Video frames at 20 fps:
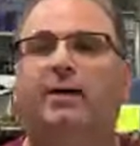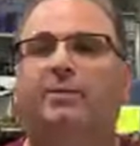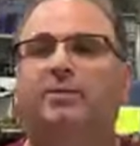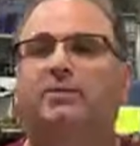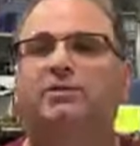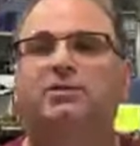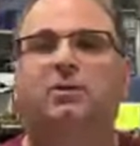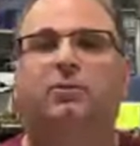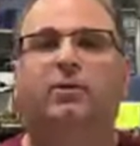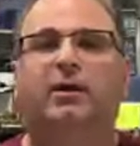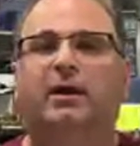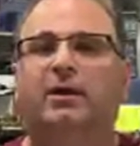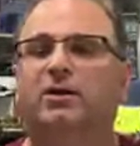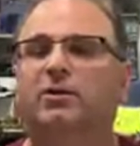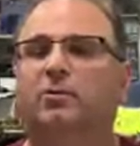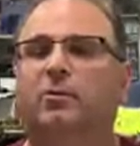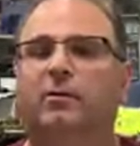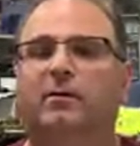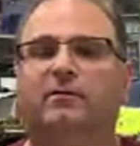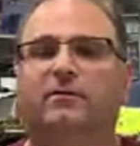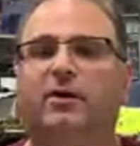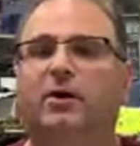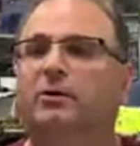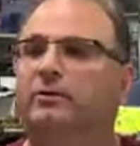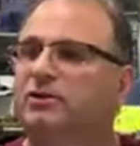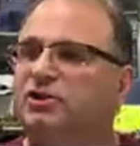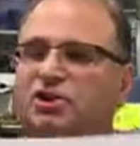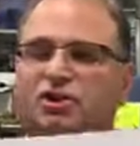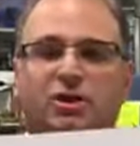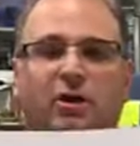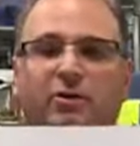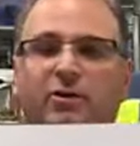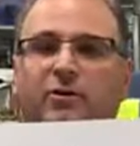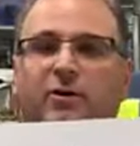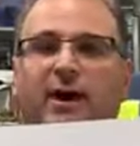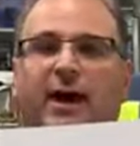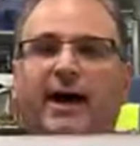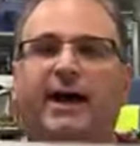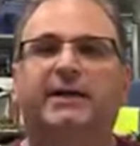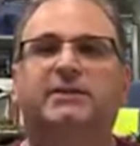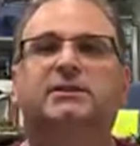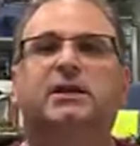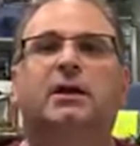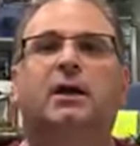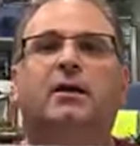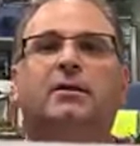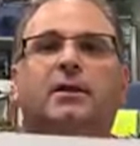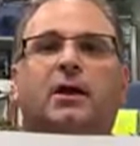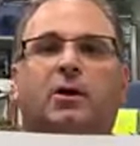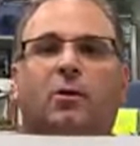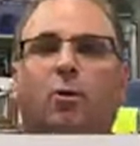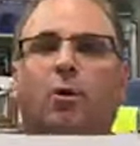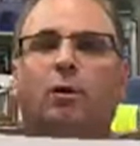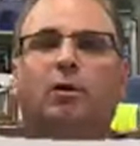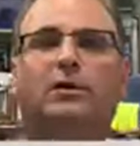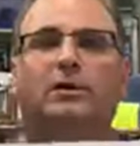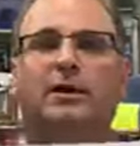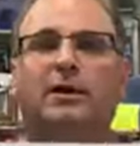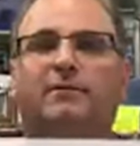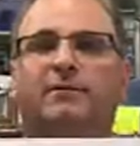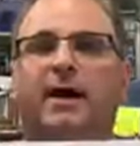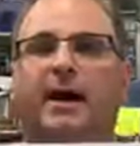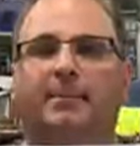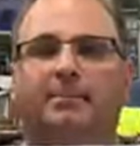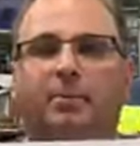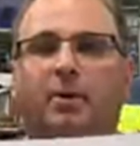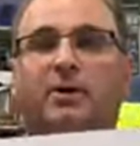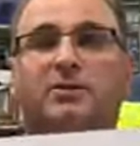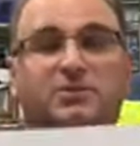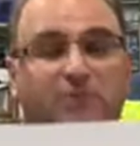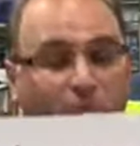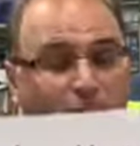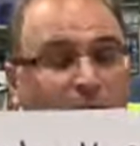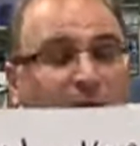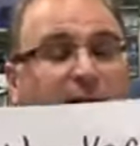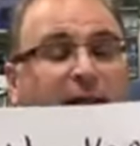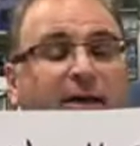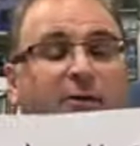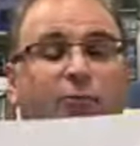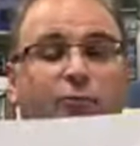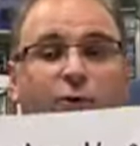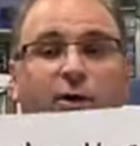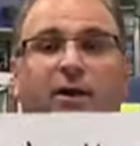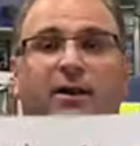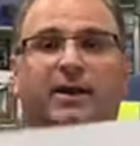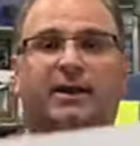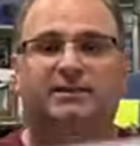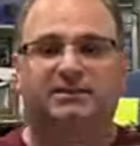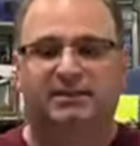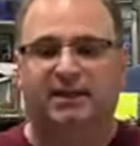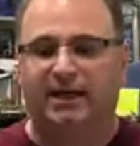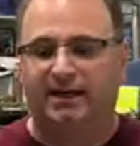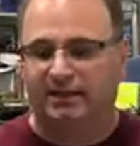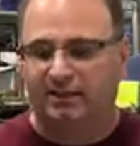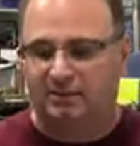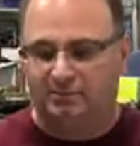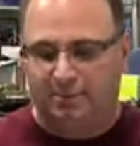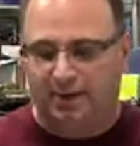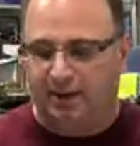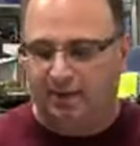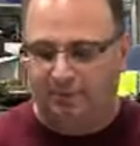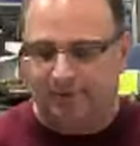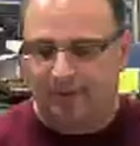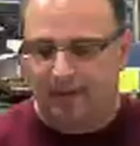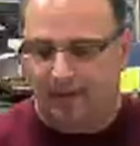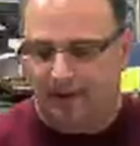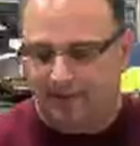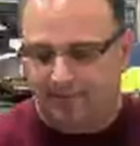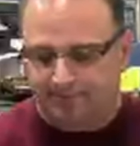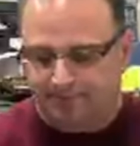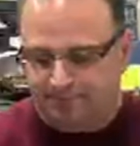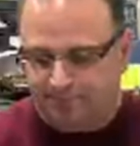so we can do a review and show you guys the quality of that book. So really excited about that.